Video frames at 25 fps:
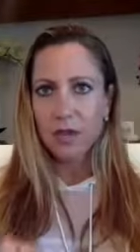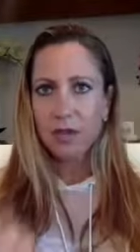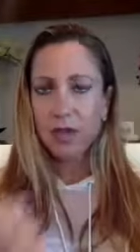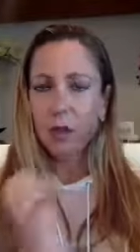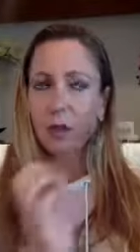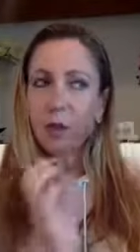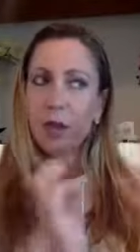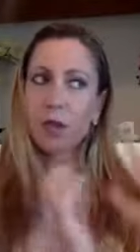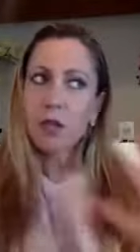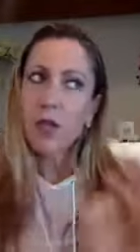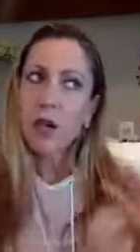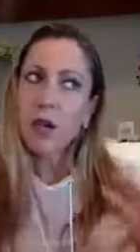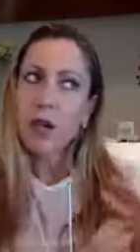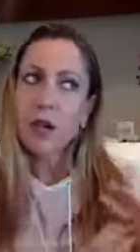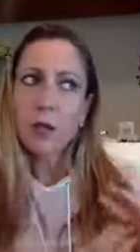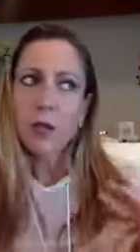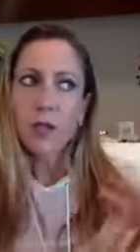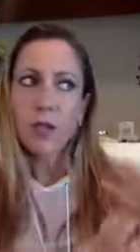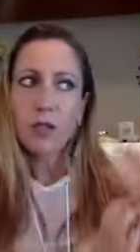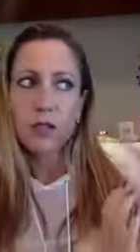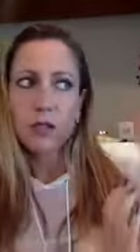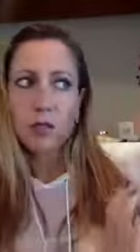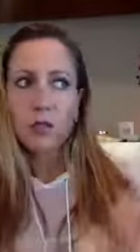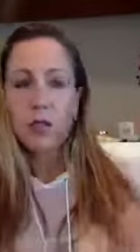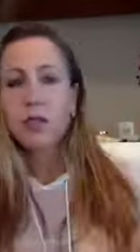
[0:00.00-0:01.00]
And I'm not talking about
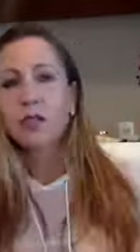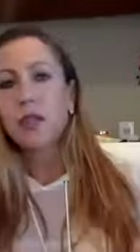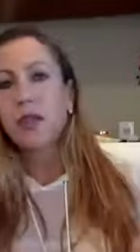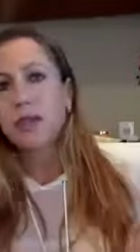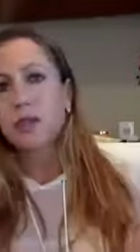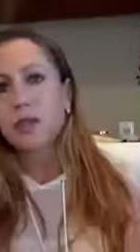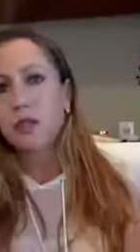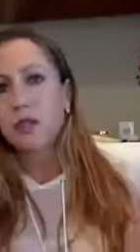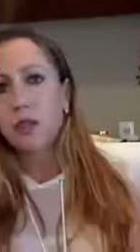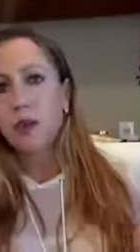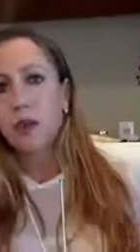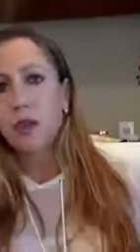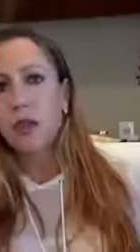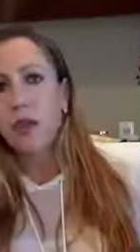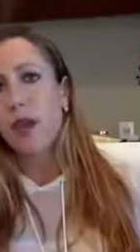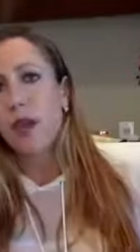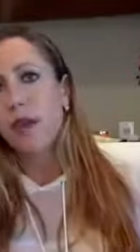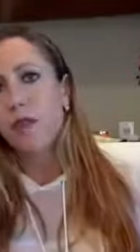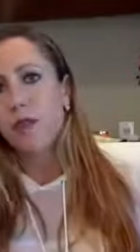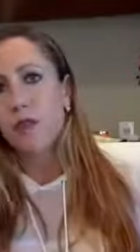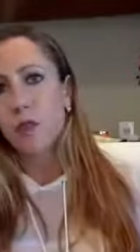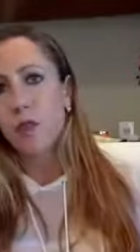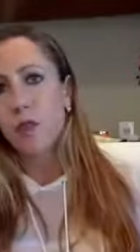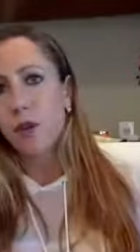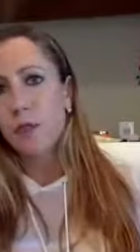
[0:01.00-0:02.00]
the stool test that you can get
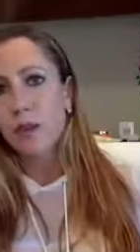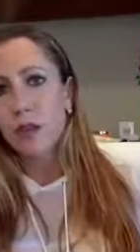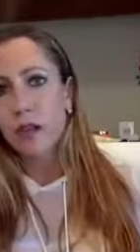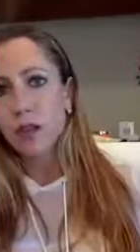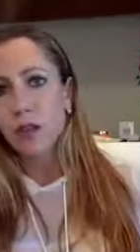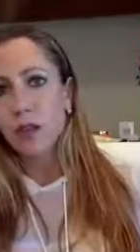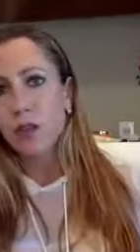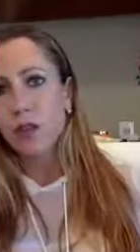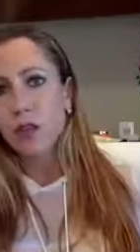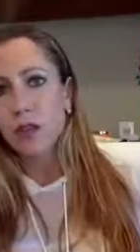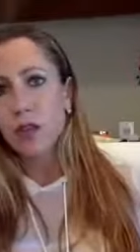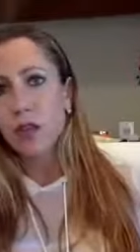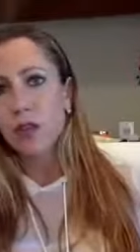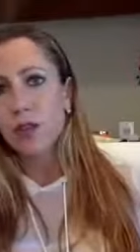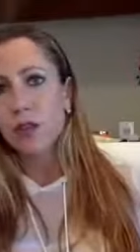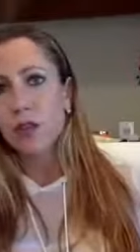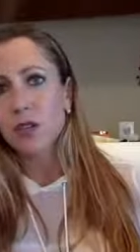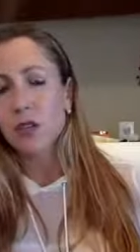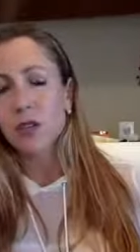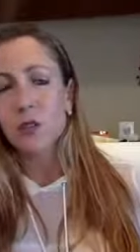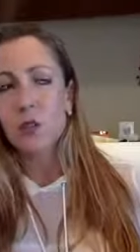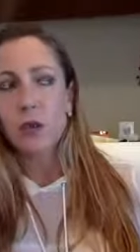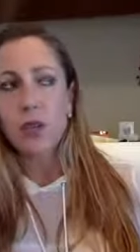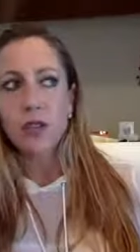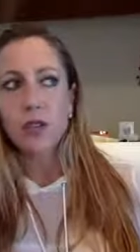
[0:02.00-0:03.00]
from your medical doctor
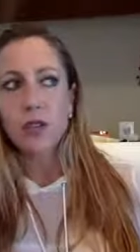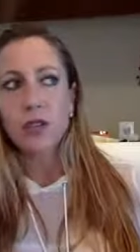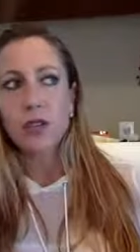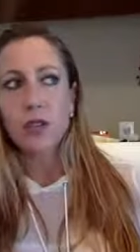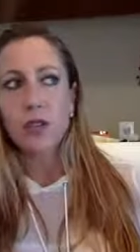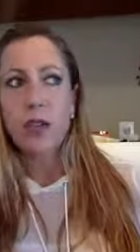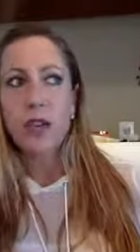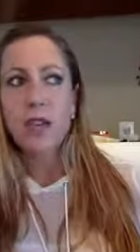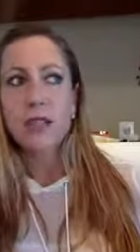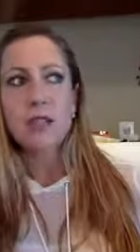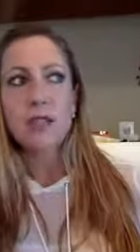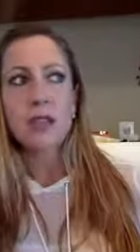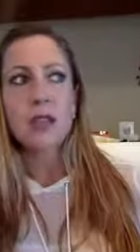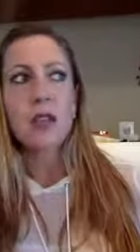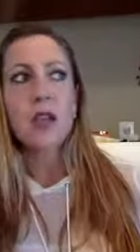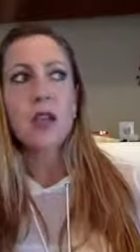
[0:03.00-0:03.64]
in Western medicine.